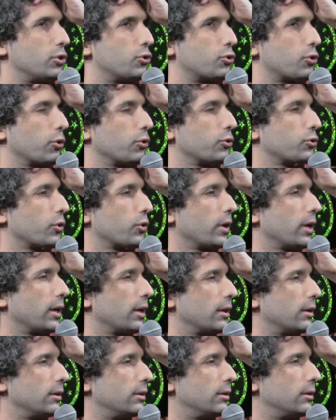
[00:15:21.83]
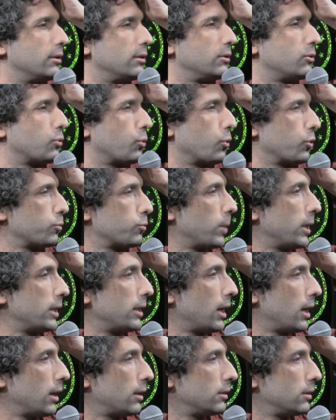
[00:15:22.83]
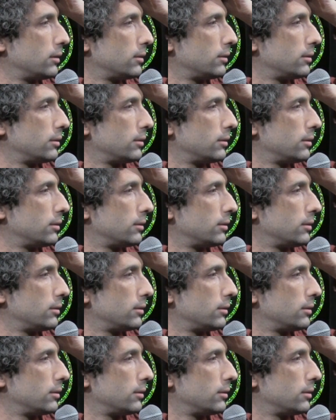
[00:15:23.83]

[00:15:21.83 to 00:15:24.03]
turns her head towards my dad,